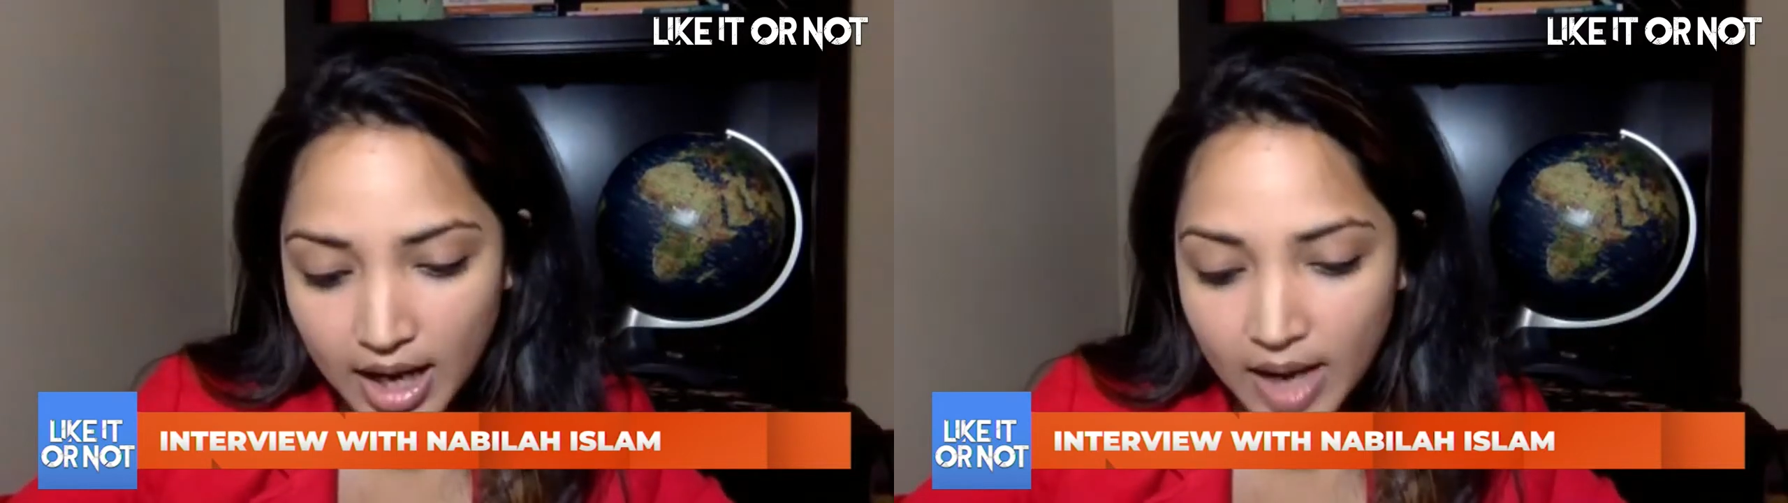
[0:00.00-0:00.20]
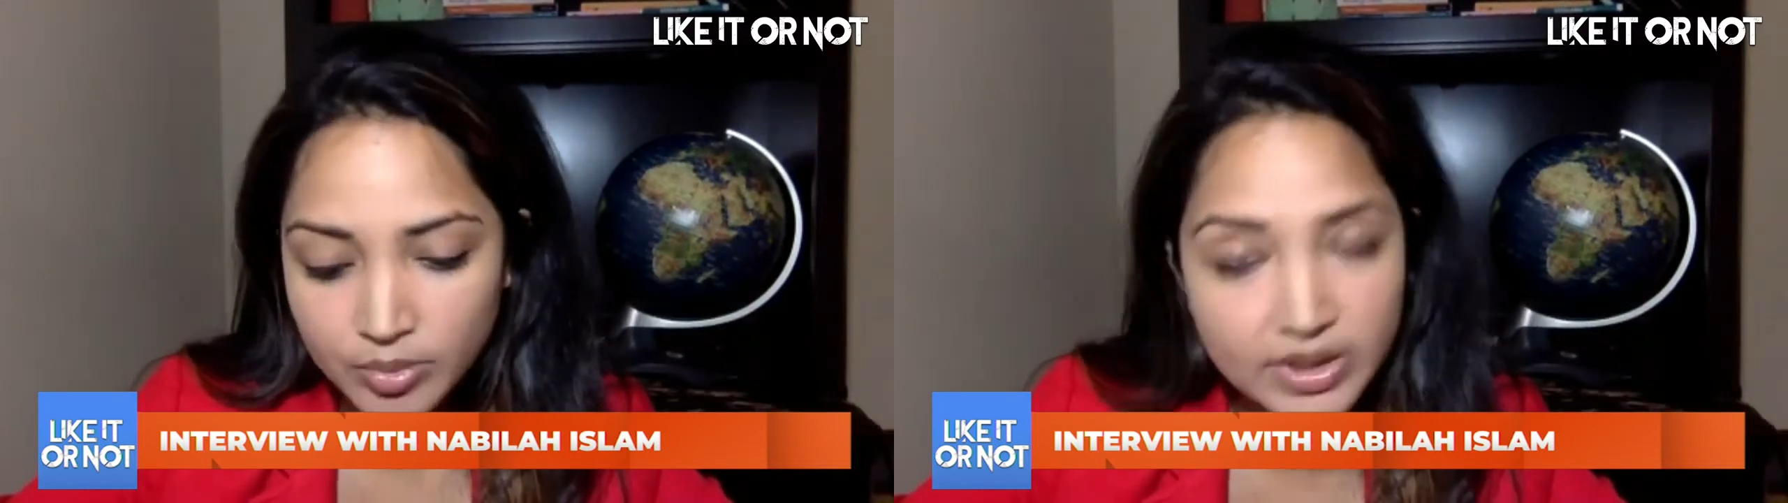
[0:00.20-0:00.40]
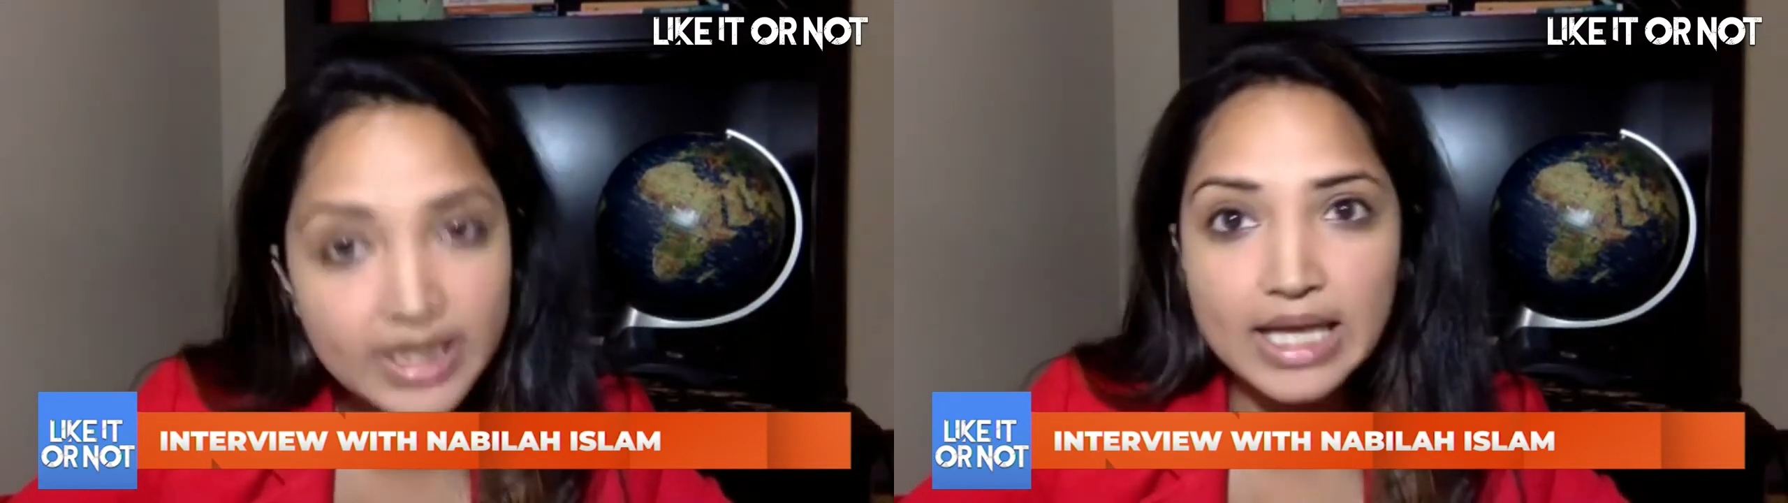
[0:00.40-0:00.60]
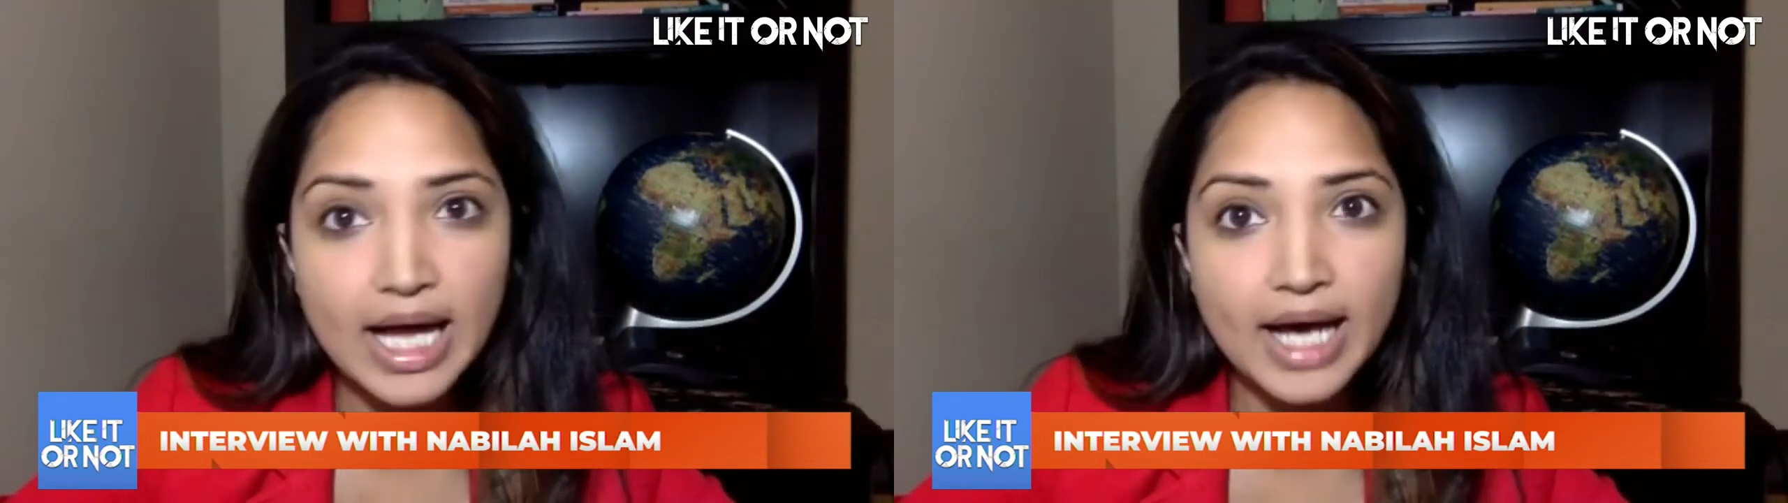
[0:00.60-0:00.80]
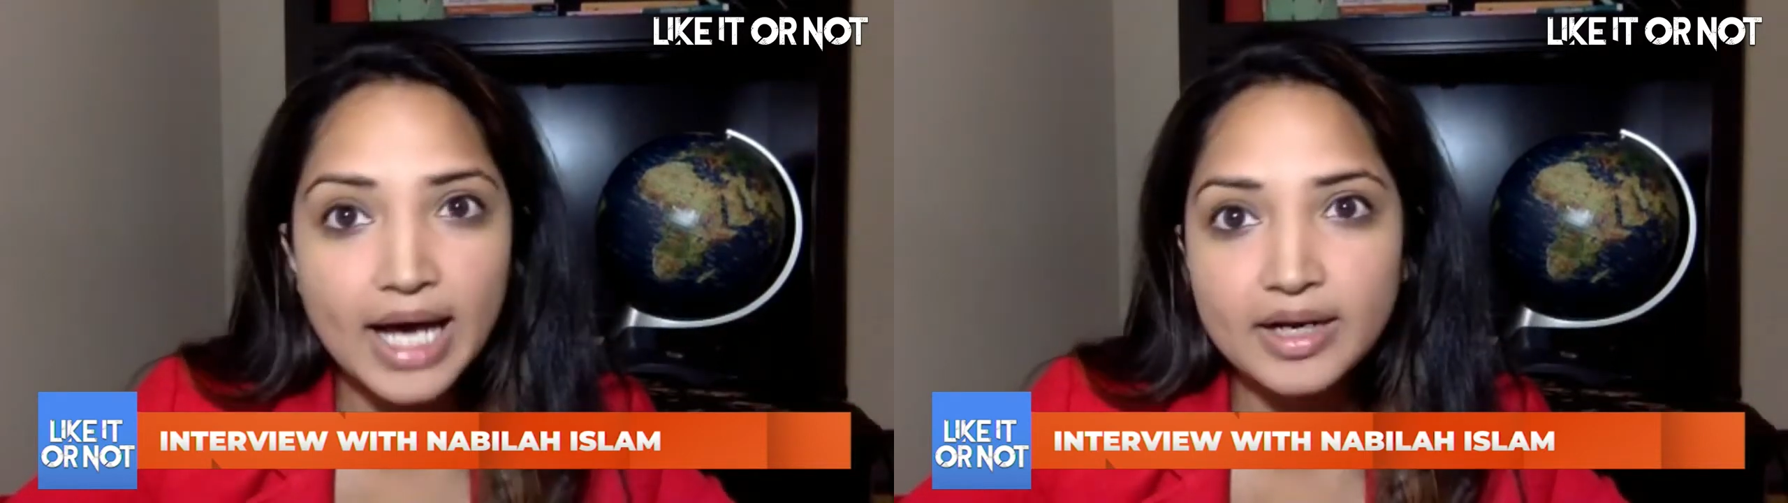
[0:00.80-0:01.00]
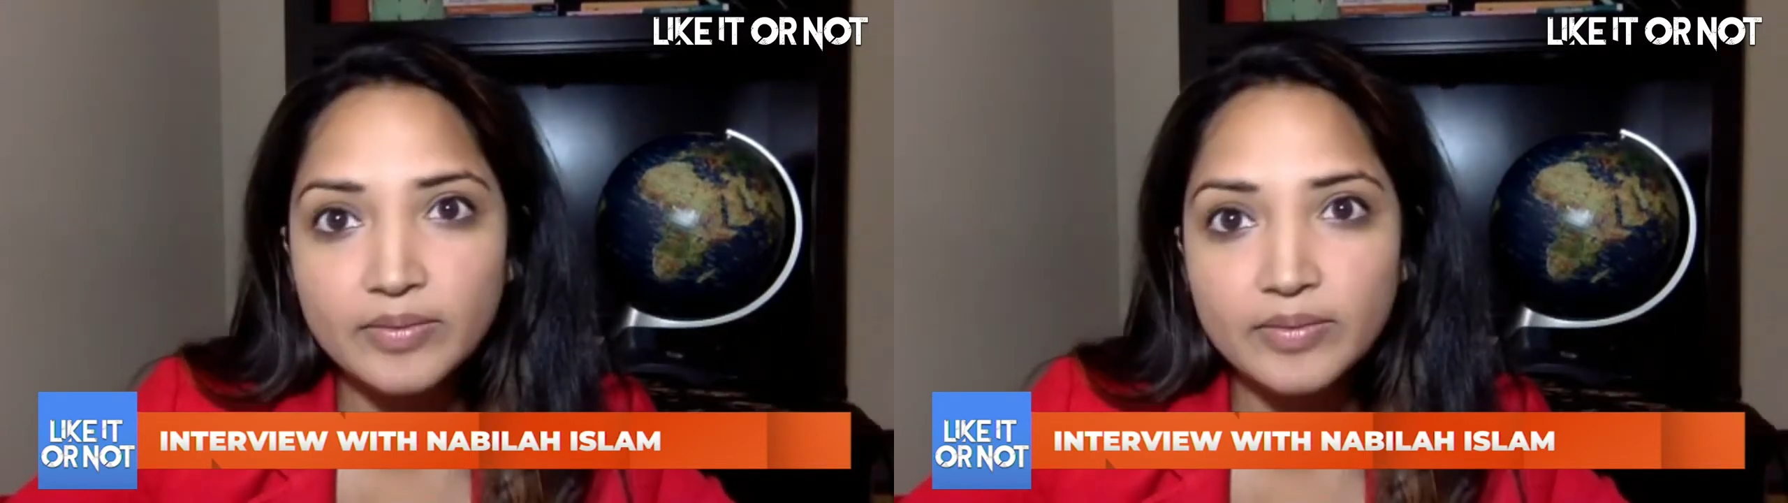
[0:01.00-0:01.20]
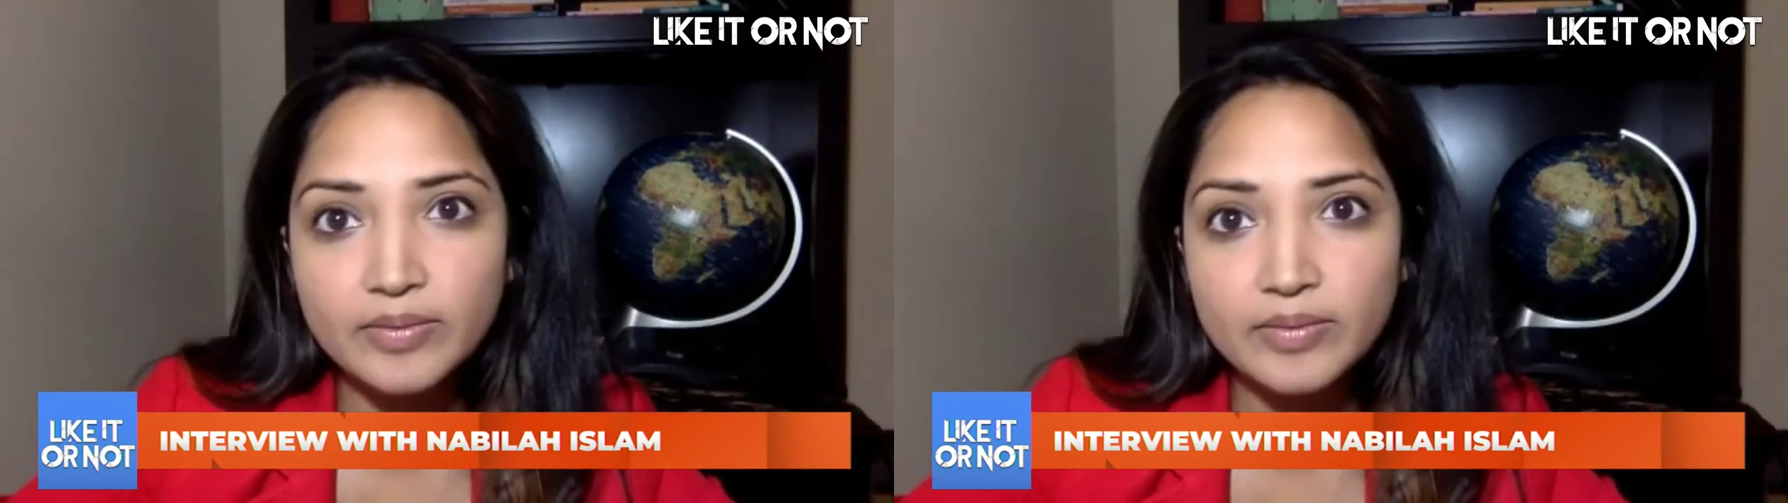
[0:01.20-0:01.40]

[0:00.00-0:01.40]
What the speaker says: I'm really glad I ran.